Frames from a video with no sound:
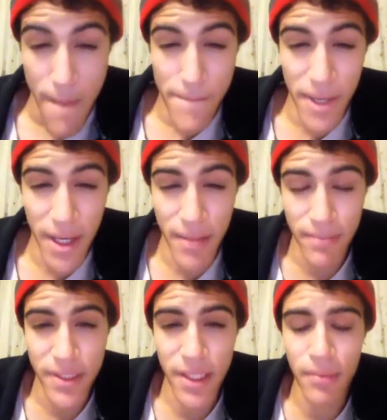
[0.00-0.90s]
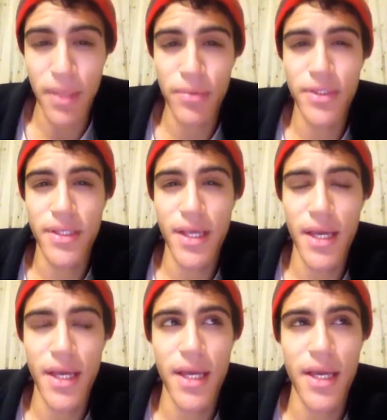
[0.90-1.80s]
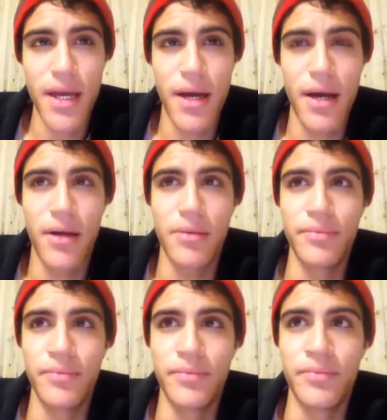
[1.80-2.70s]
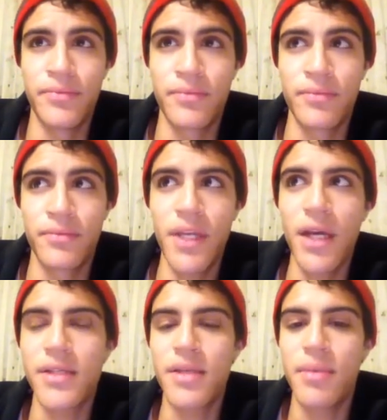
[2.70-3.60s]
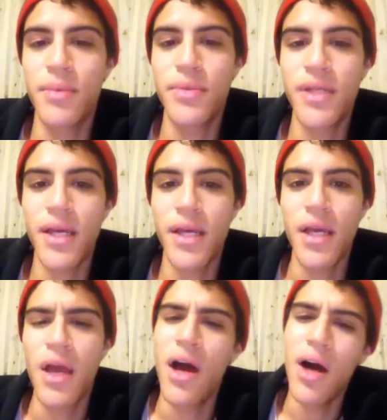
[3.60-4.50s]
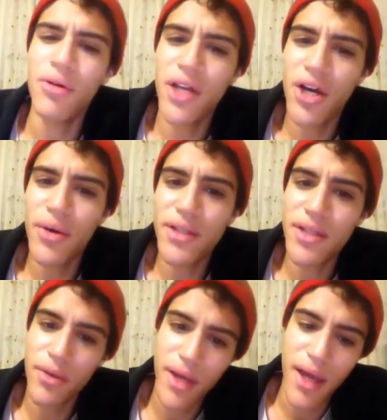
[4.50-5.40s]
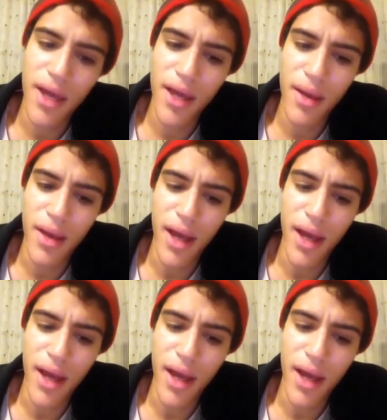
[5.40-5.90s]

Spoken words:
But some people say, some people say, oh no, it's okay.